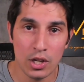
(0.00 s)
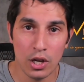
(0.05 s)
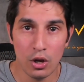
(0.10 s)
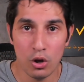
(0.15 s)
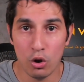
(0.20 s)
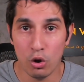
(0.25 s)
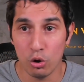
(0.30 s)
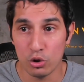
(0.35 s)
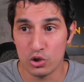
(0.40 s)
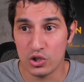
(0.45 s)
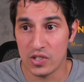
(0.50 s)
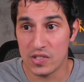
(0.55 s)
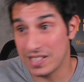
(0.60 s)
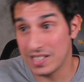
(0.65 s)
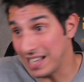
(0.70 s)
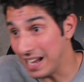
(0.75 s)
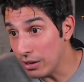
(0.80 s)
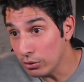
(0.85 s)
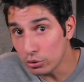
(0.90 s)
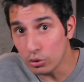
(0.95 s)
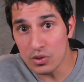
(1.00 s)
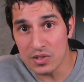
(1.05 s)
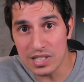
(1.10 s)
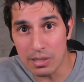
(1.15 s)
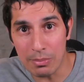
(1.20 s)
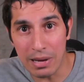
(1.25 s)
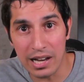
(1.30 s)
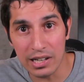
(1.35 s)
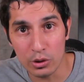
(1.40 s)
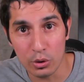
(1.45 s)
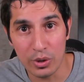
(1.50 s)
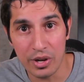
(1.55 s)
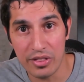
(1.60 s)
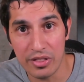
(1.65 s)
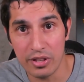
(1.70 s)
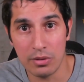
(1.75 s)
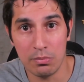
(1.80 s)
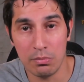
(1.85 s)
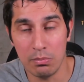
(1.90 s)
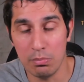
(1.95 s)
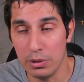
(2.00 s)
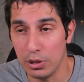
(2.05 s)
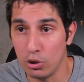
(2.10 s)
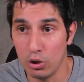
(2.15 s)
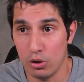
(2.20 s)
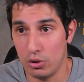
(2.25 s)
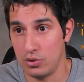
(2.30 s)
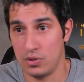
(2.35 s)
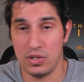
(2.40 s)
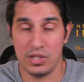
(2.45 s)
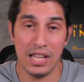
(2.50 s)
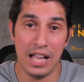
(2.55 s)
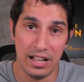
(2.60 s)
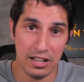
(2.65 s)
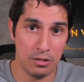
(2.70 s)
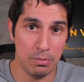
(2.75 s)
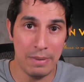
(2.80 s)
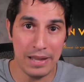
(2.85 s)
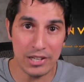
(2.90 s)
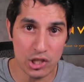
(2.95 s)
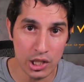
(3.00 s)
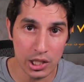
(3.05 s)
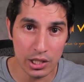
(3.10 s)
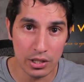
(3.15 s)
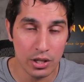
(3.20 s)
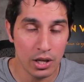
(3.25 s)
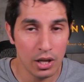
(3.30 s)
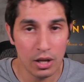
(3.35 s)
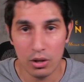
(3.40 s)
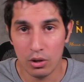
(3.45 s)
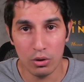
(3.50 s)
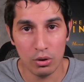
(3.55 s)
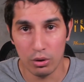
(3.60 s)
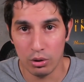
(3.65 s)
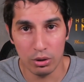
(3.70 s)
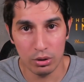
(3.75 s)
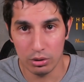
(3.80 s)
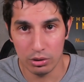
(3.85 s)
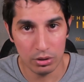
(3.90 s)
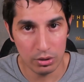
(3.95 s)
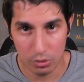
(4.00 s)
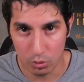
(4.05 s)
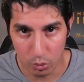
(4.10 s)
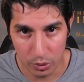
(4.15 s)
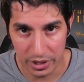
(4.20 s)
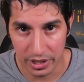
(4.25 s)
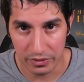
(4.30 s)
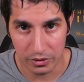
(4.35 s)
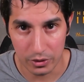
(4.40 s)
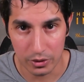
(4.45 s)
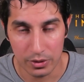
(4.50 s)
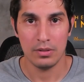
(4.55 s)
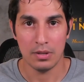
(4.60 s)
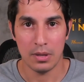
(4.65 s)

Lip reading: or just count on some algorithm because dark magic or whatever.